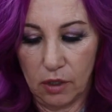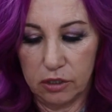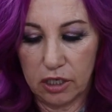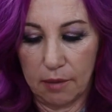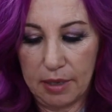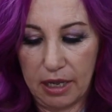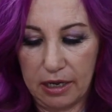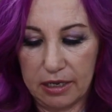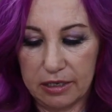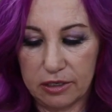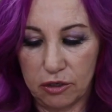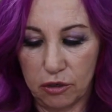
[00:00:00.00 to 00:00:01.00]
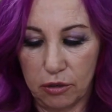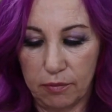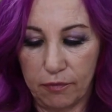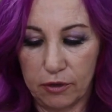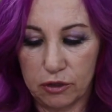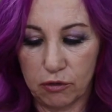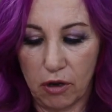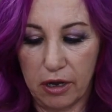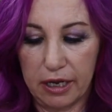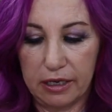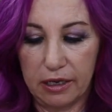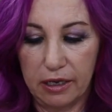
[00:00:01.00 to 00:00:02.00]
Damiana is an herb for
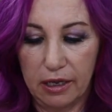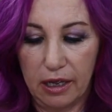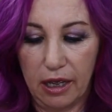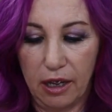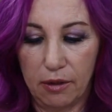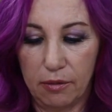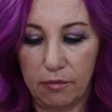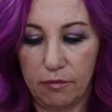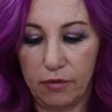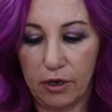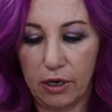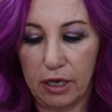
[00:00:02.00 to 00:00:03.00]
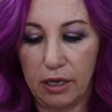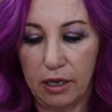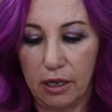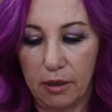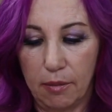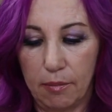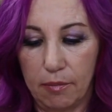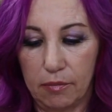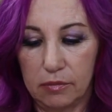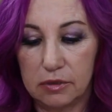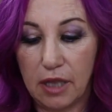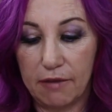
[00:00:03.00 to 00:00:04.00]
drawing a very
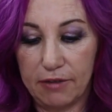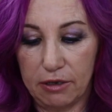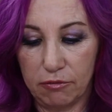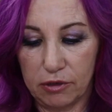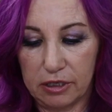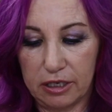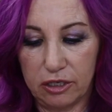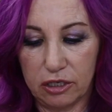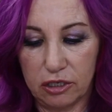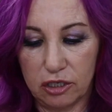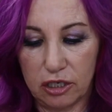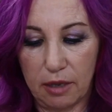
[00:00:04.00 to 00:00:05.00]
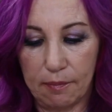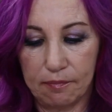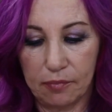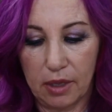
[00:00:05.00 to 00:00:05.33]
loving relationship.